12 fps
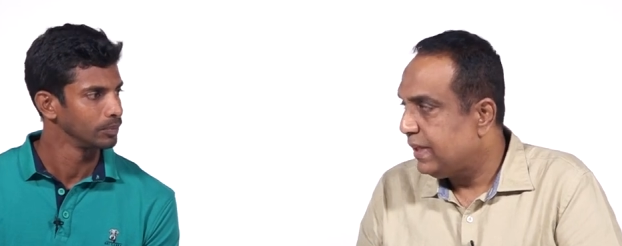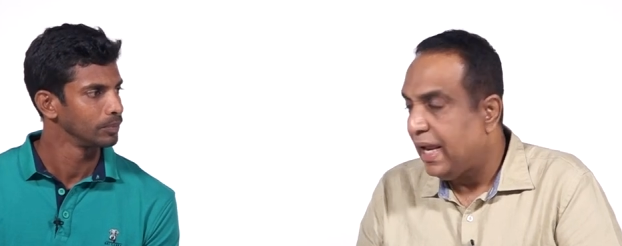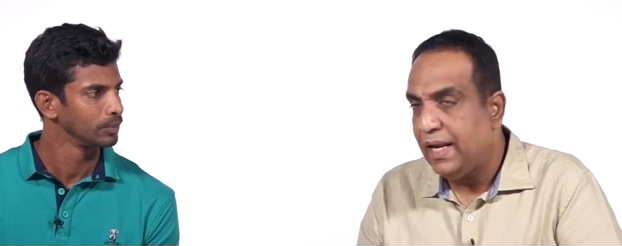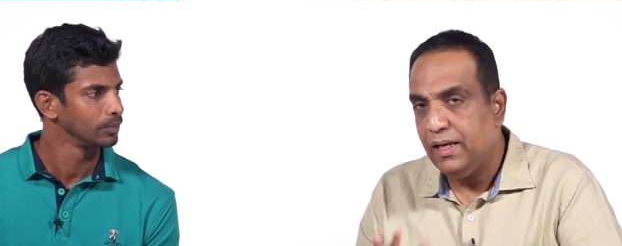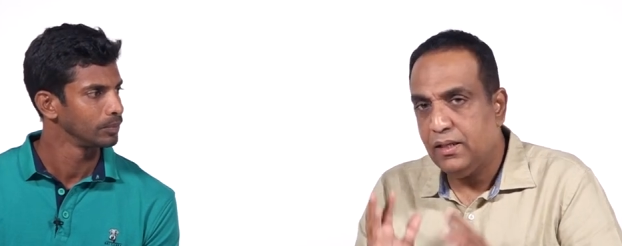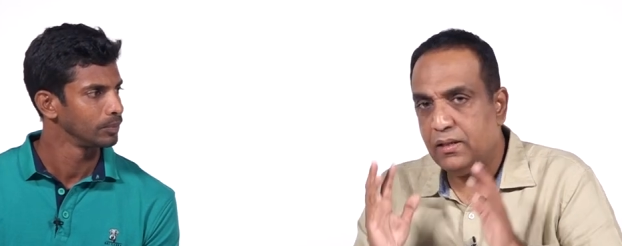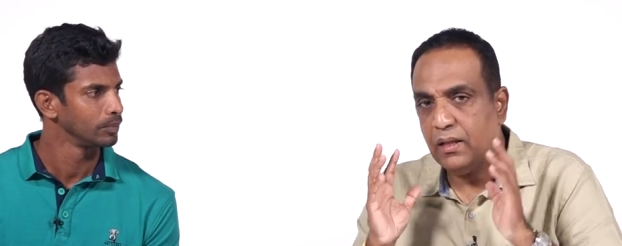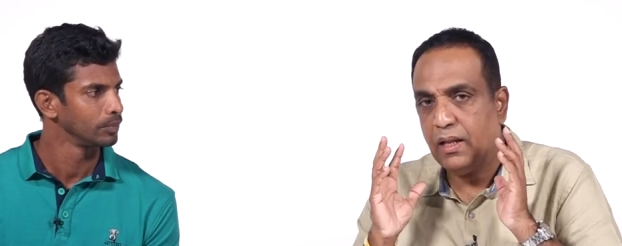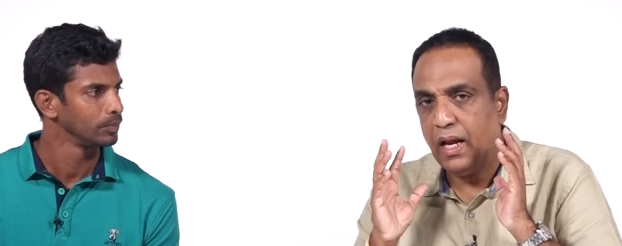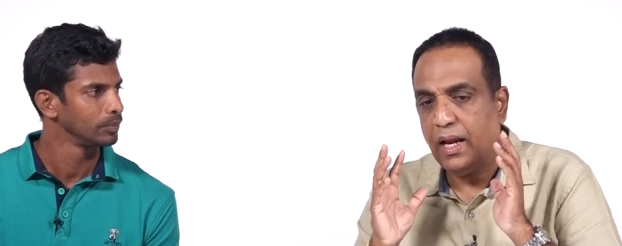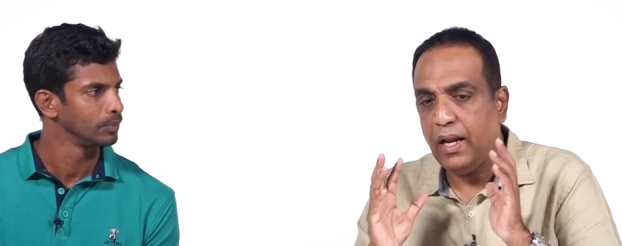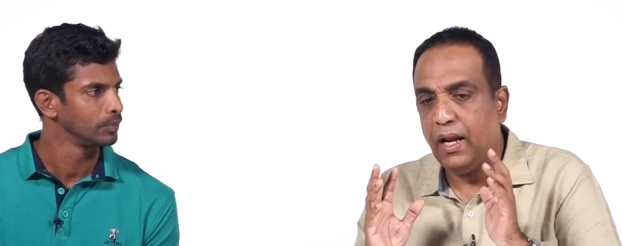Speaker 1: There is,
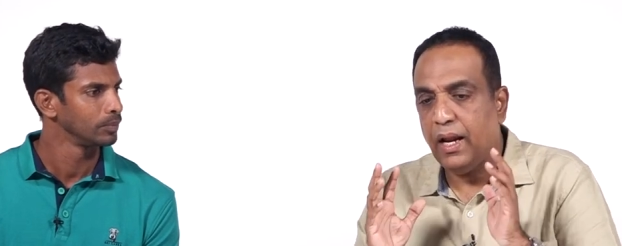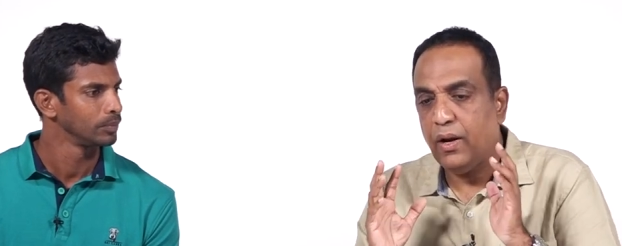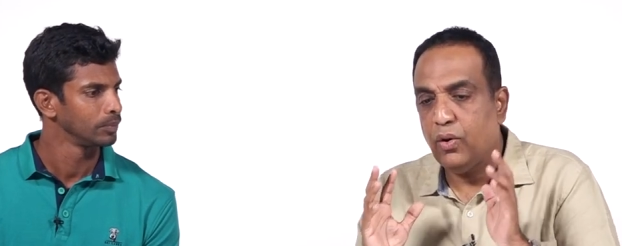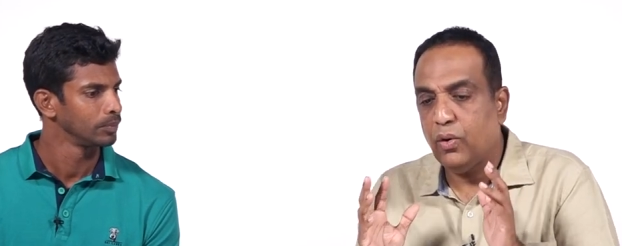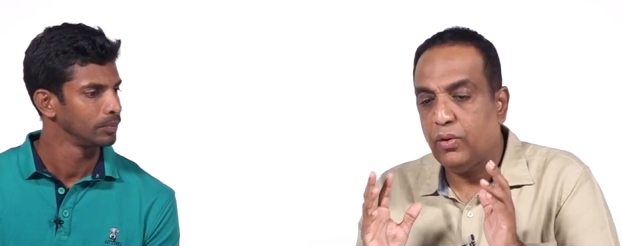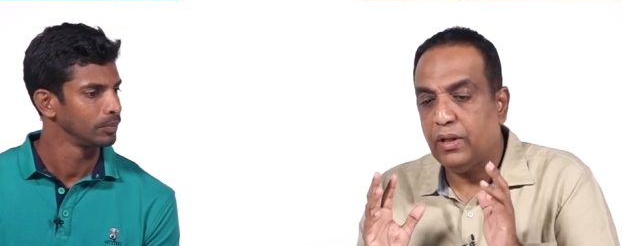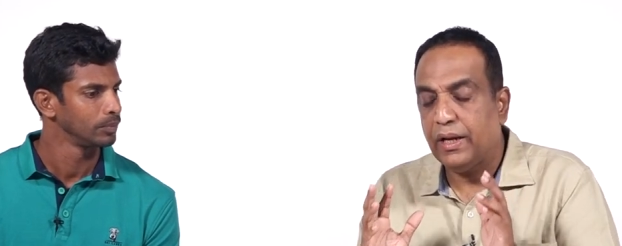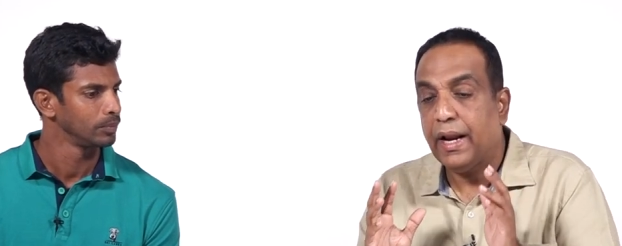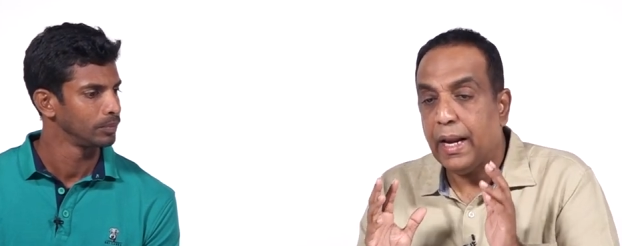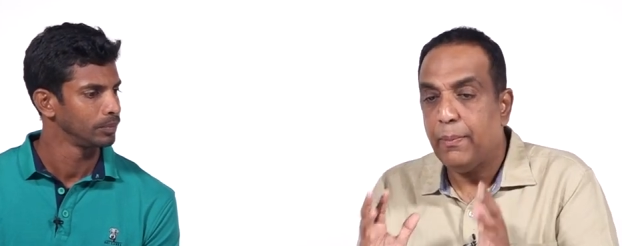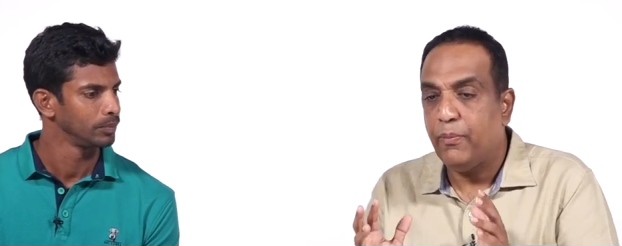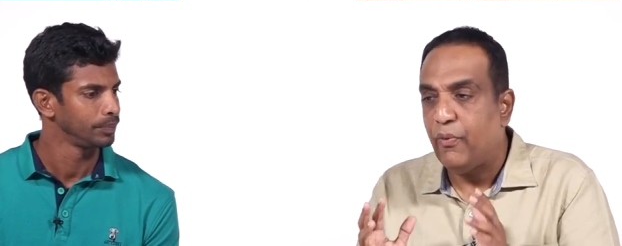there, you know, the
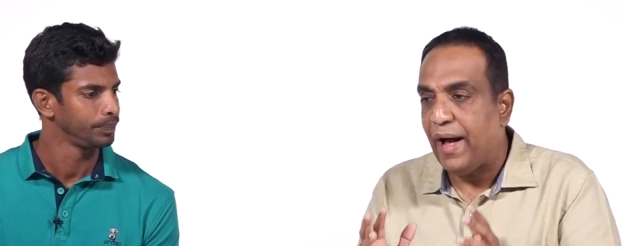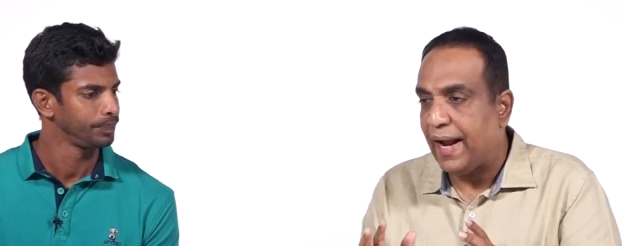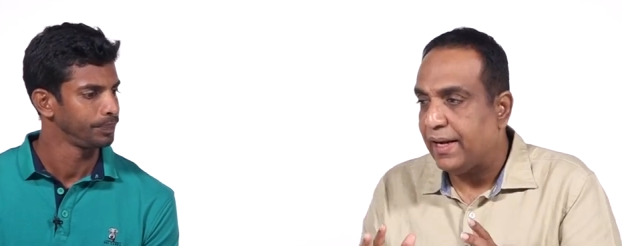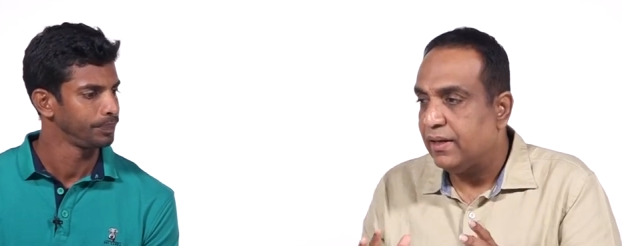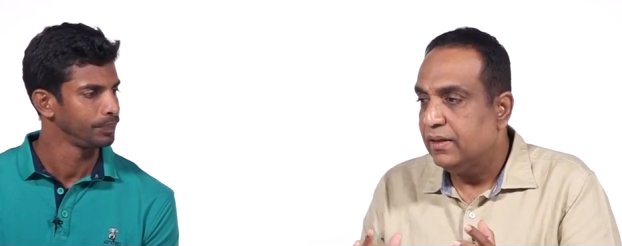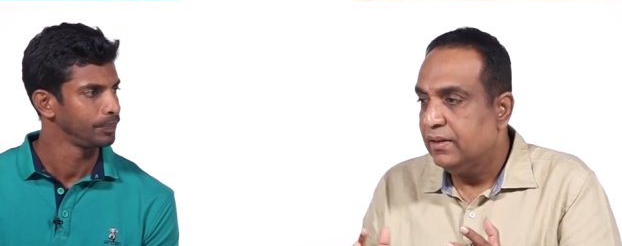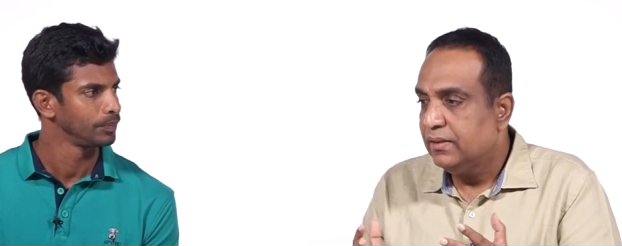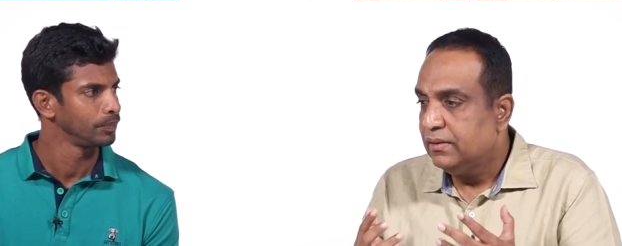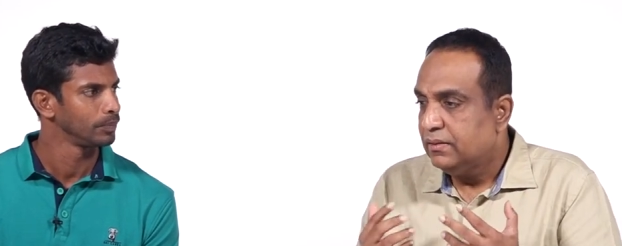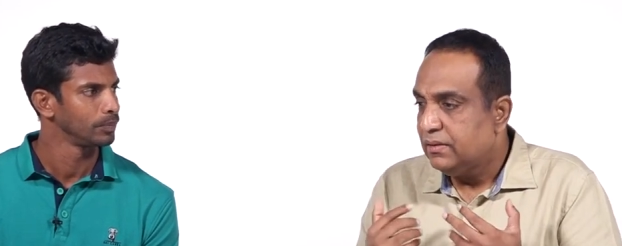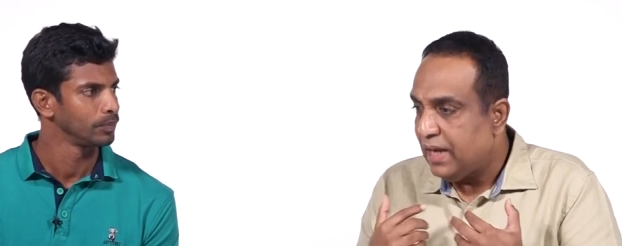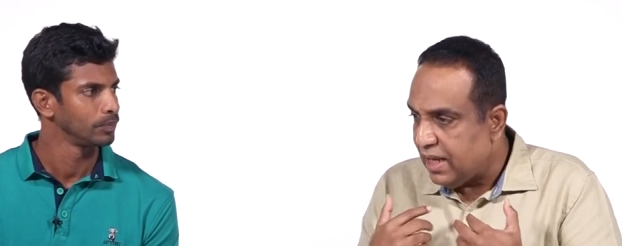grapevine
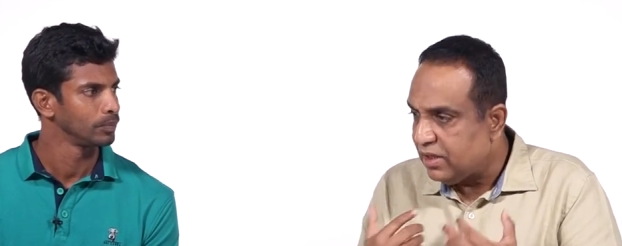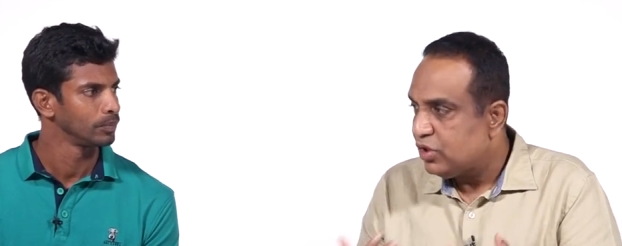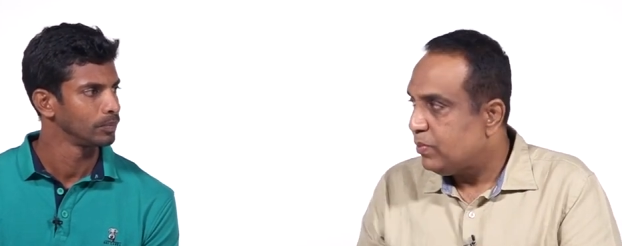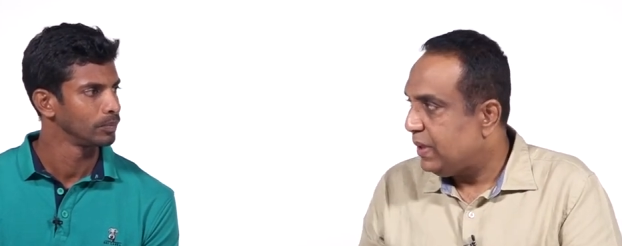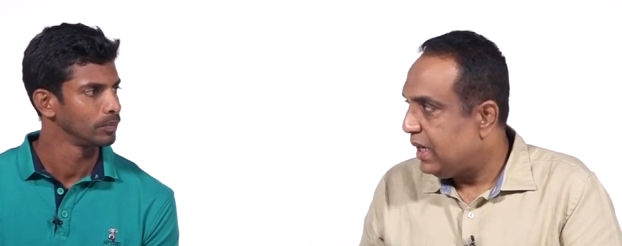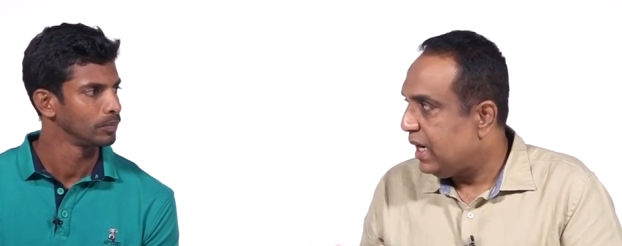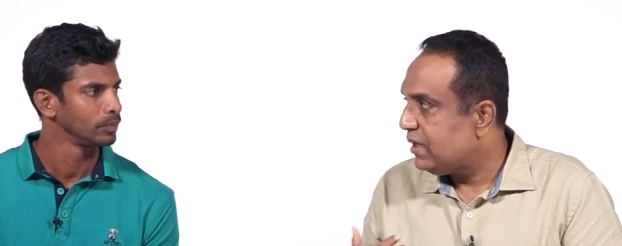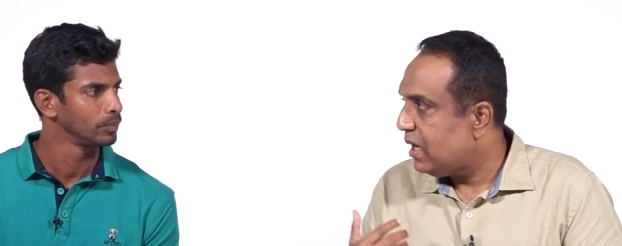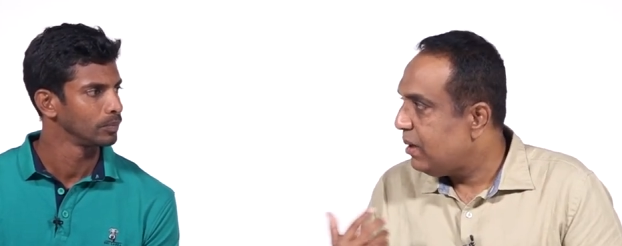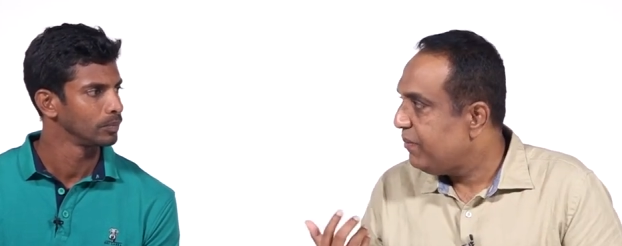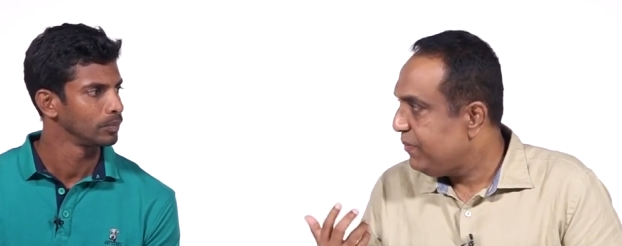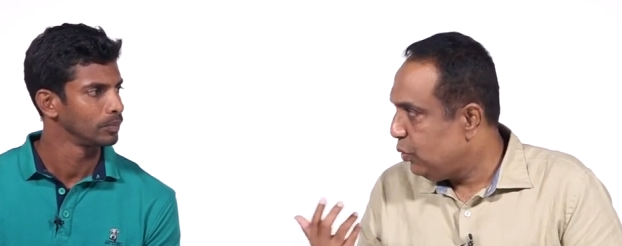tells me, and
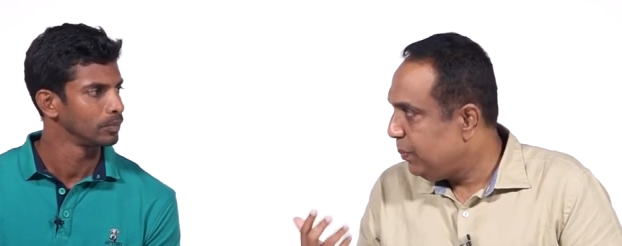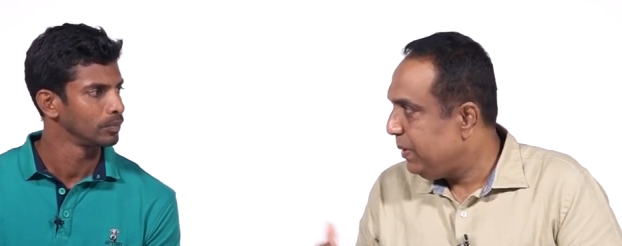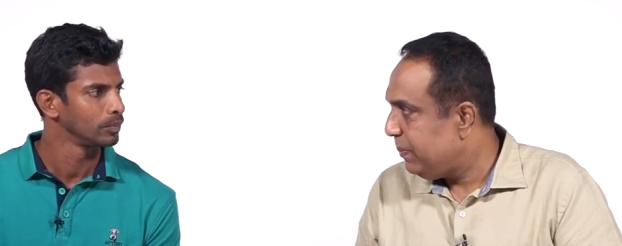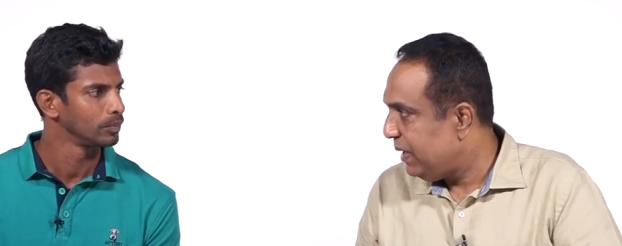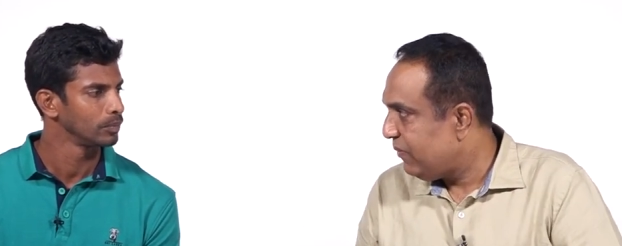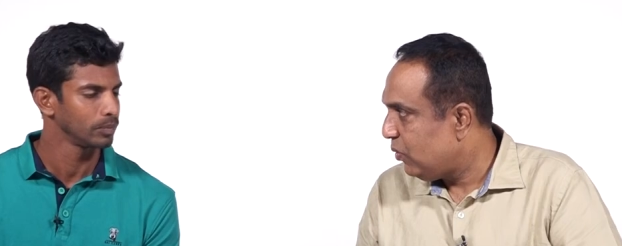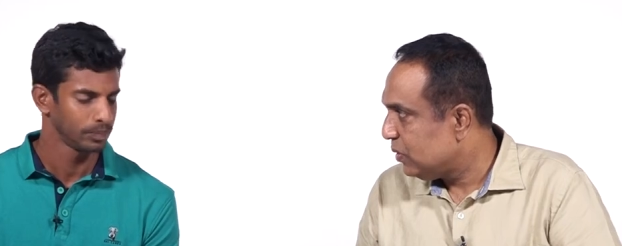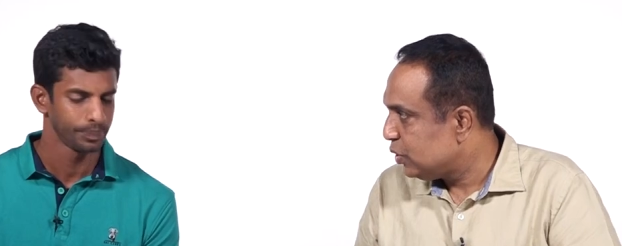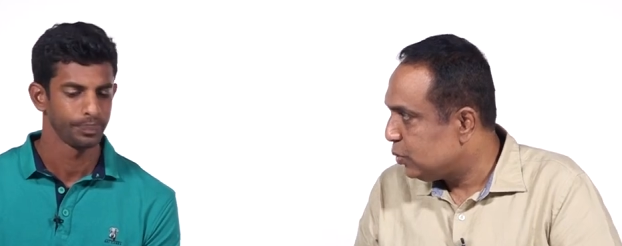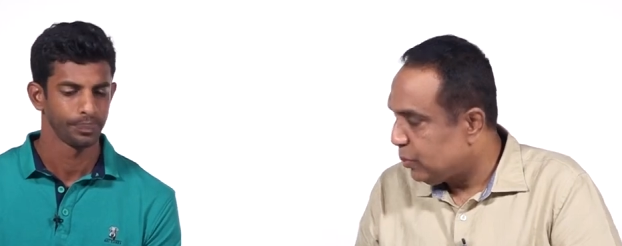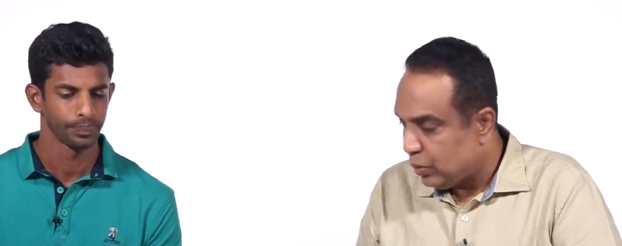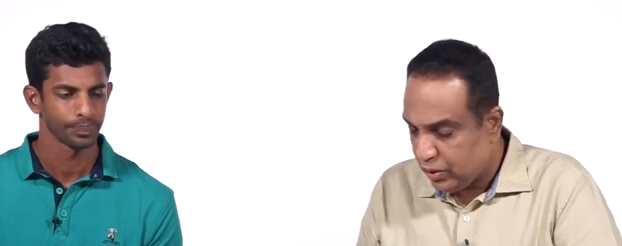a few people have also
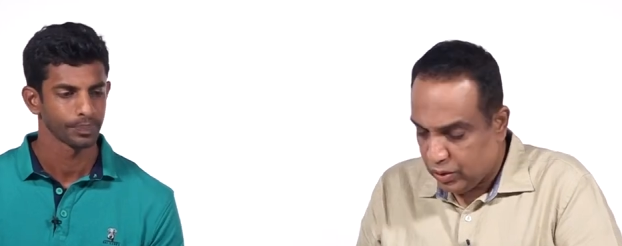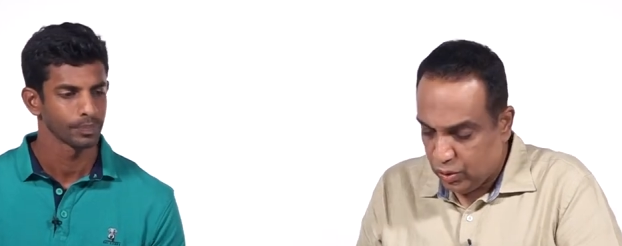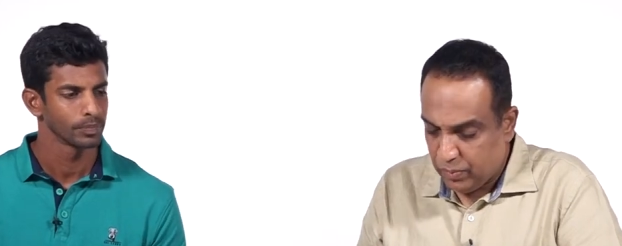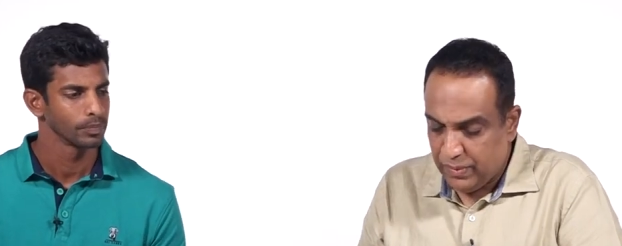spoken to